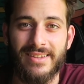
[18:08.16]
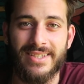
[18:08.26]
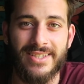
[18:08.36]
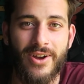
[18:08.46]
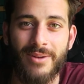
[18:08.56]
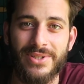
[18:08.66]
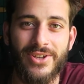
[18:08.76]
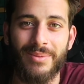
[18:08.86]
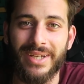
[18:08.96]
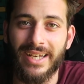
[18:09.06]
this time and
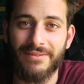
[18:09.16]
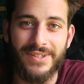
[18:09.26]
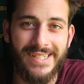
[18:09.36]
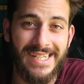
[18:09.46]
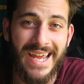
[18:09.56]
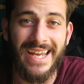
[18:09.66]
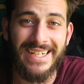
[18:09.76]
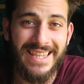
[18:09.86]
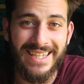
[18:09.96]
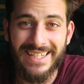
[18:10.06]
time again, if you need
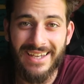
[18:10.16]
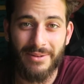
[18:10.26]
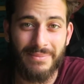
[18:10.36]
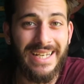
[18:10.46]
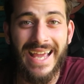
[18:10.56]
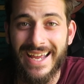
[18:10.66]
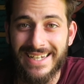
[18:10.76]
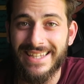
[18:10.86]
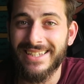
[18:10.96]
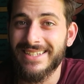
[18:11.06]
anything, and I mean
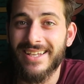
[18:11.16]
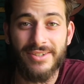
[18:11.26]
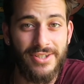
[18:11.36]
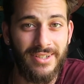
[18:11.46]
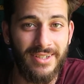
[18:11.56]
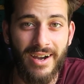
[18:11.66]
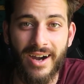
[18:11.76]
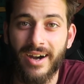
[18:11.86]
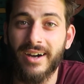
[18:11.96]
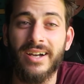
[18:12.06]
anything done to your
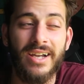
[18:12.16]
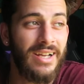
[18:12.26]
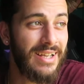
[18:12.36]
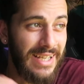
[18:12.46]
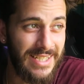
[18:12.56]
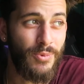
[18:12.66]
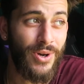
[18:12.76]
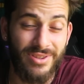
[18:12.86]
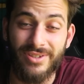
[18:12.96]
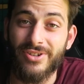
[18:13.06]
car, it's
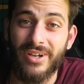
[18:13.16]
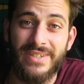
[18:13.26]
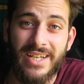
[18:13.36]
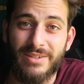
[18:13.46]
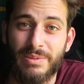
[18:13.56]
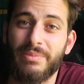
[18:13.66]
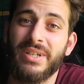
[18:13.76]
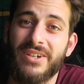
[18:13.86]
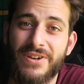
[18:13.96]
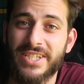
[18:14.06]
worth the drive down to
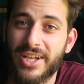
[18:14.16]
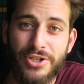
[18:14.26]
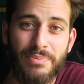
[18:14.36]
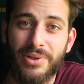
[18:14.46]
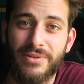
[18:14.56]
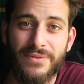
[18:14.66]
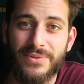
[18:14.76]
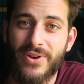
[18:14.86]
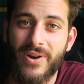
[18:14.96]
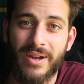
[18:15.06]
Babinda. It's such a beautiful
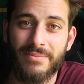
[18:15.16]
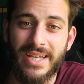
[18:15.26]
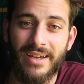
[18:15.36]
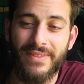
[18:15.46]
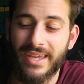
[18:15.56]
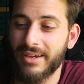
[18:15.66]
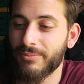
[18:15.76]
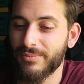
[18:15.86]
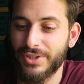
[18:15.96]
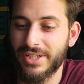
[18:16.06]
time down there.
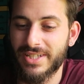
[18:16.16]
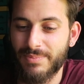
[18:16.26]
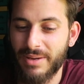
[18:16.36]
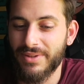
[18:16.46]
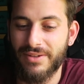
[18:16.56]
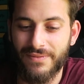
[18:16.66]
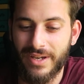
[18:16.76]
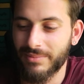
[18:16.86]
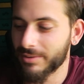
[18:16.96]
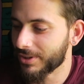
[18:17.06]
You can spend with your
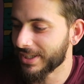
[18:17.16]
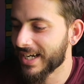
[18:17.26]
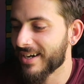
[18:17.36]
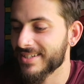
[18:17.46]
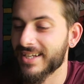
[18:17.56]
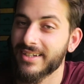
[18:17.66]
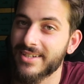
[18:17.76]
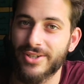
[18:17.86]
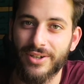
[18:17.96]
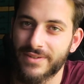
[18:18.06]
family while your car's getting
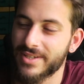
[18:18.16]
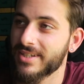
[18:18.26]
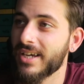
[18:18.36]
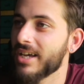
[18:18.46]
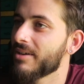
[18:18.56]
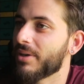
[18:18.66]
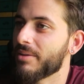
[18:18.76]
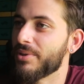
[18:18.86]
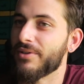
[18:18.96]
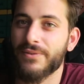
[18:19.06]
serviced by the
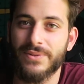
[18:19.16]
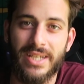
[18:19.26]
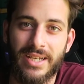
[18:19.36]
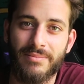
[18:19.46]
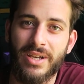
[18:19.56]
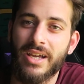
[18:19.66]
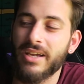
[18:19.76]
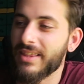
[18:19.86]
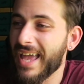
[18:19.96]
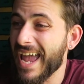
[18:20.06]
beautiful team,
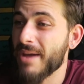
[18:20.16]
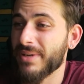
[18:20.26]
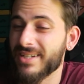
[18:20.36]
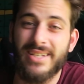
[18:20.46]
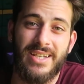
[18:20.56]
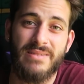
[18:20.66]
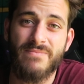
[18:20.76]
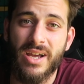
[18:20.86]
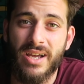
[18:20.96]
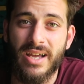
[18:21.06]
the epic team
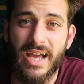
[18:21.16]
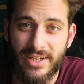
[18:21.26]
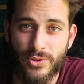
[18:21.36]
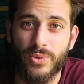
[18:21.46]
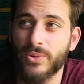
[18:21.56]
at Torque